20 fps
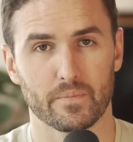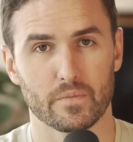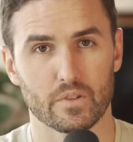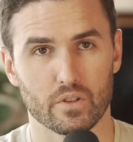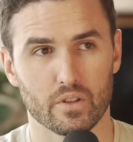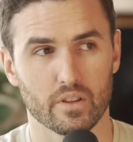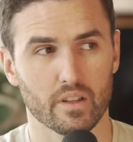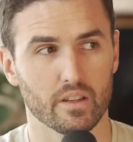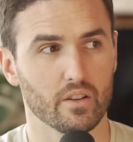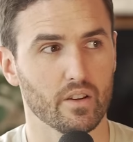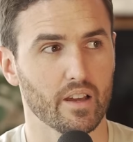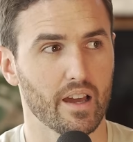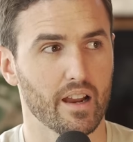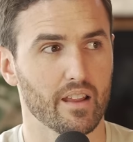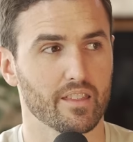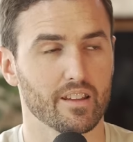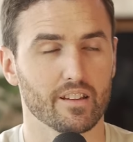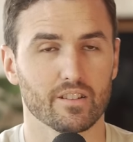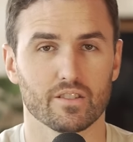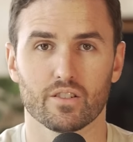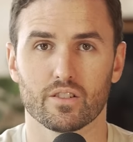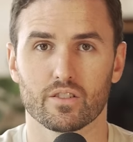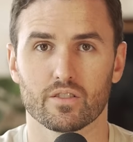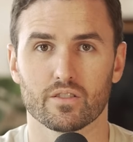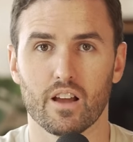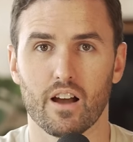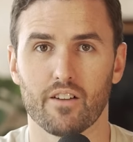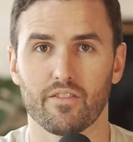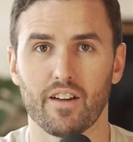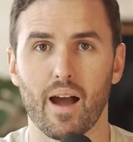So then you got to think to
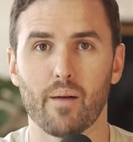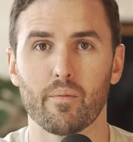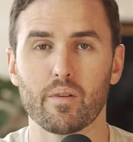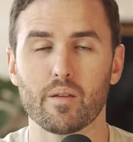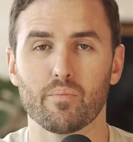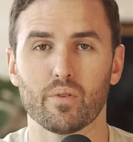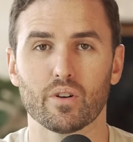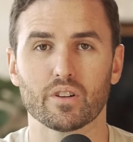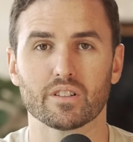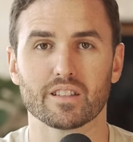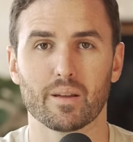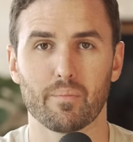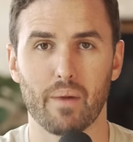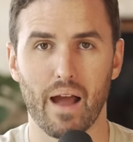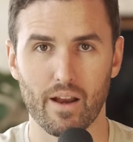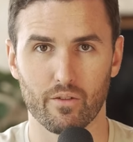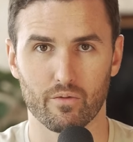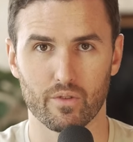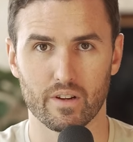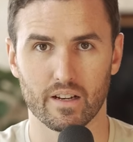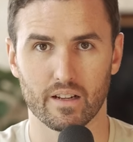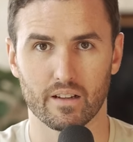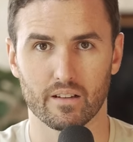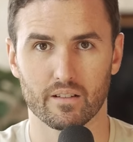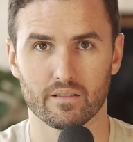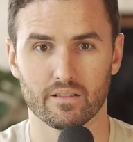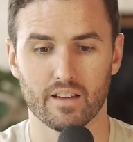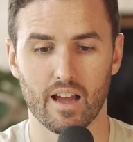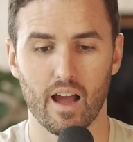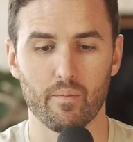yourself, how many books am I reading?
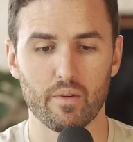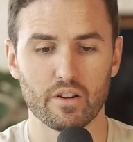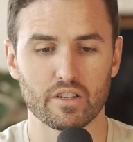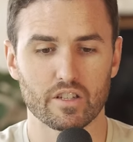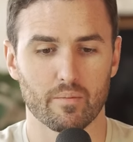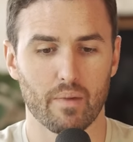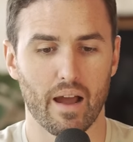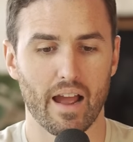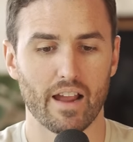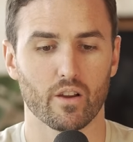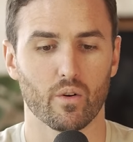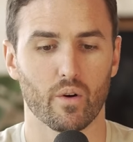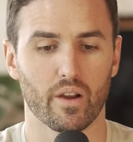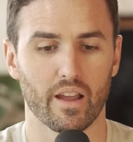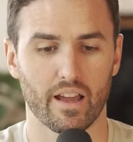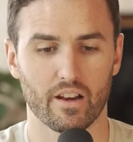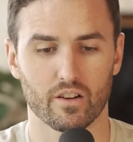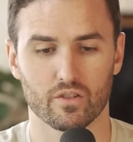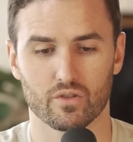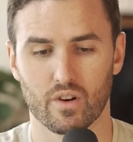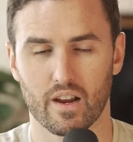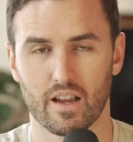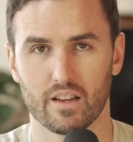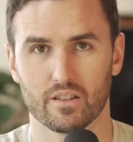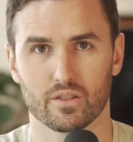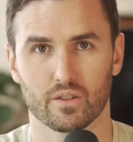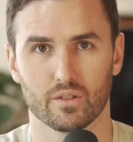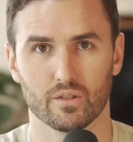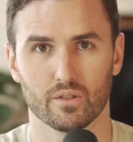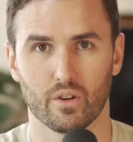How much am I going out and trying
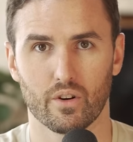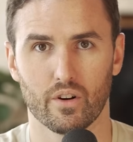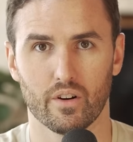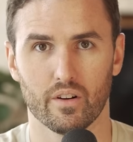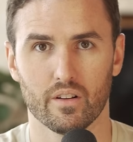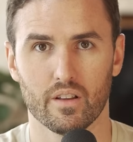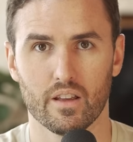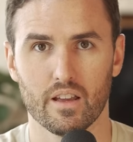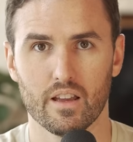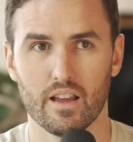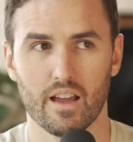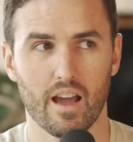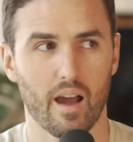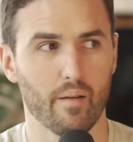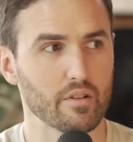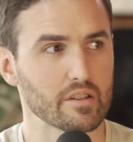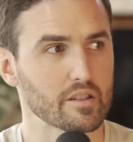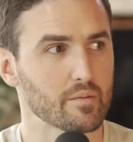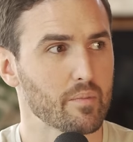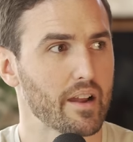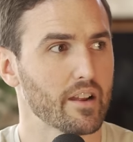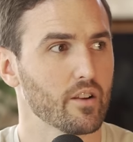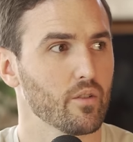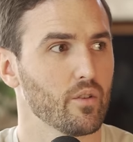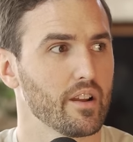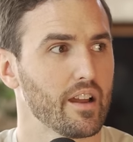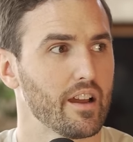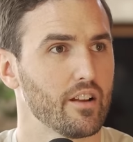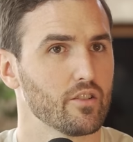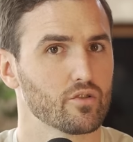to learn? How much am I
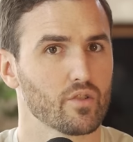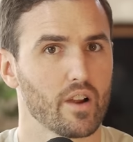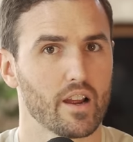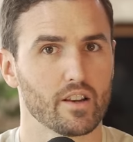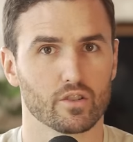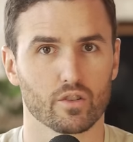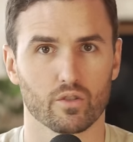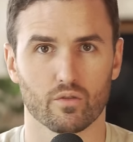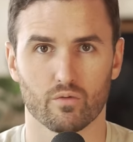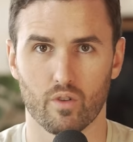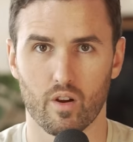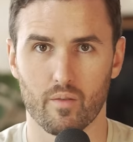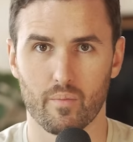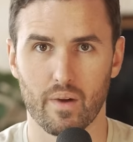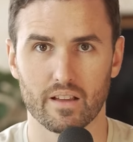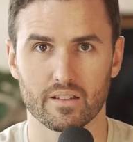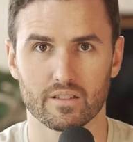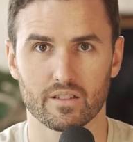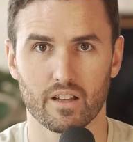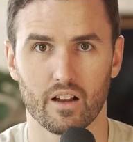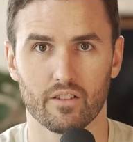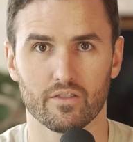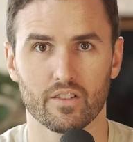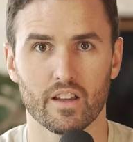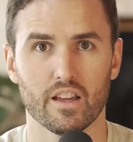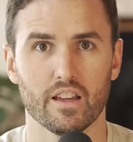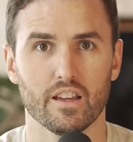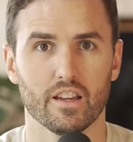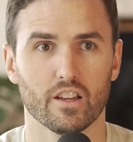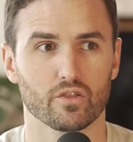going out and trying to grow myself
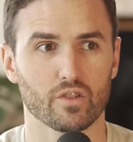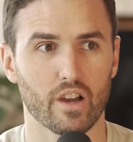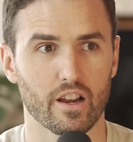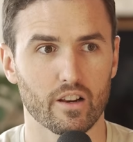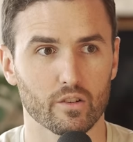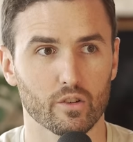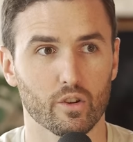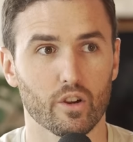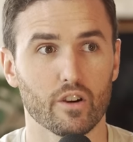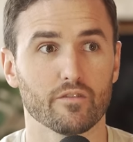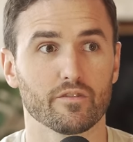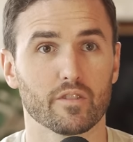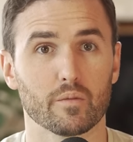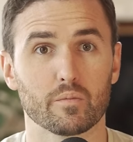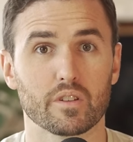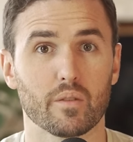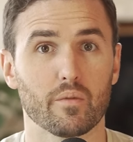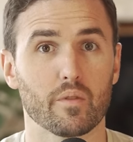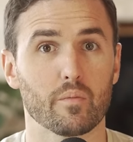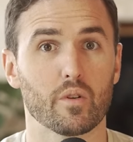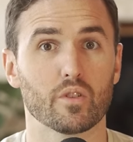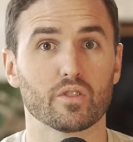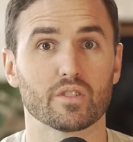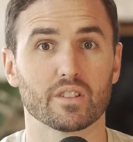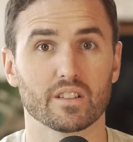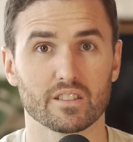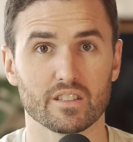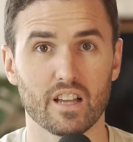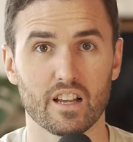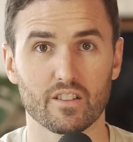and try to learn from some of the most
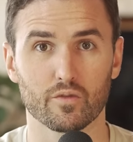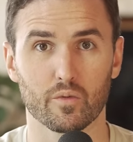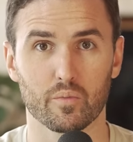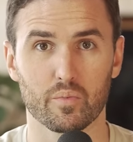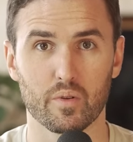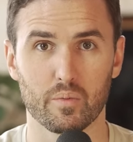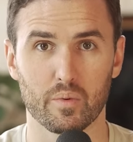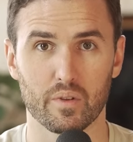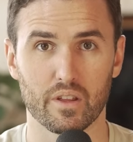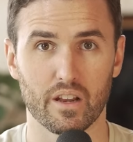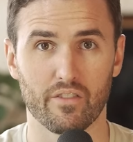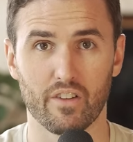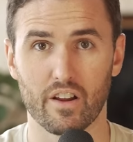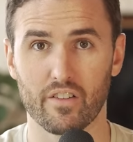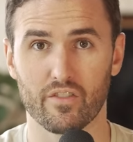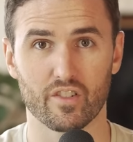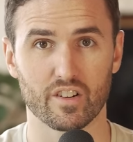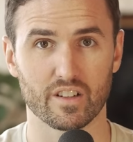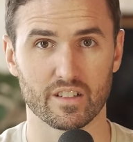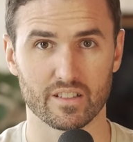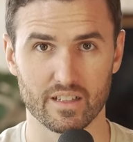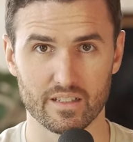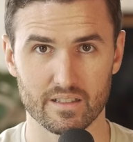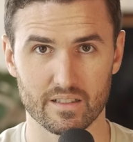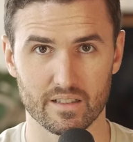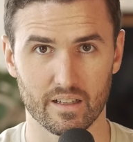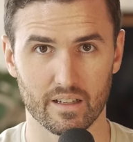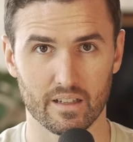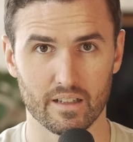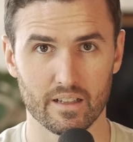successful people that have ever
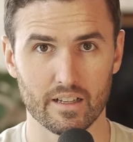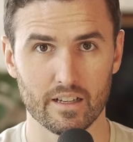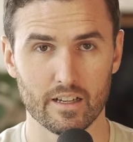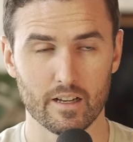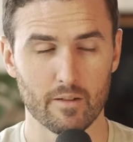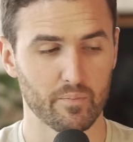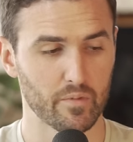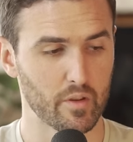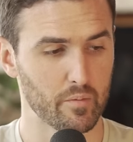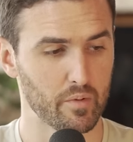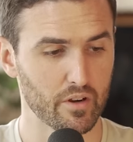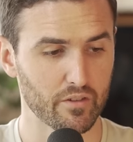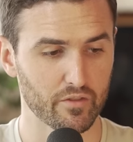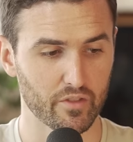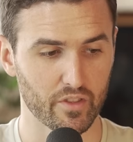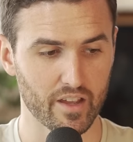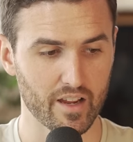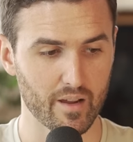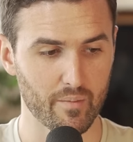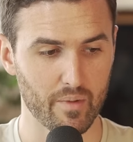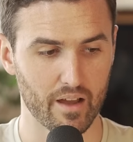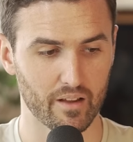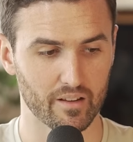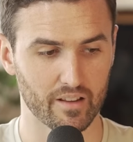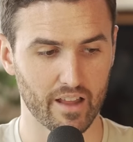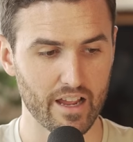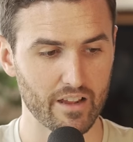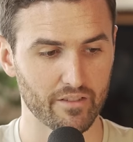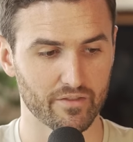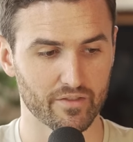existed? The beautiful thing about
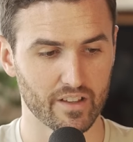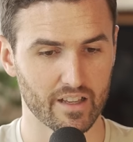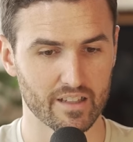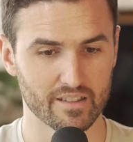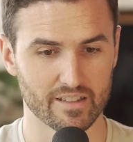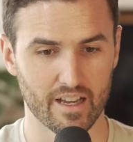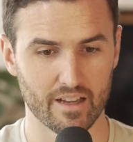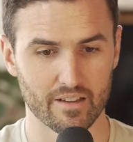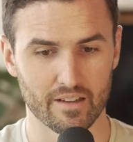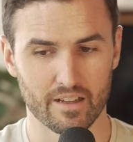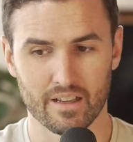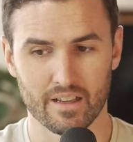life is that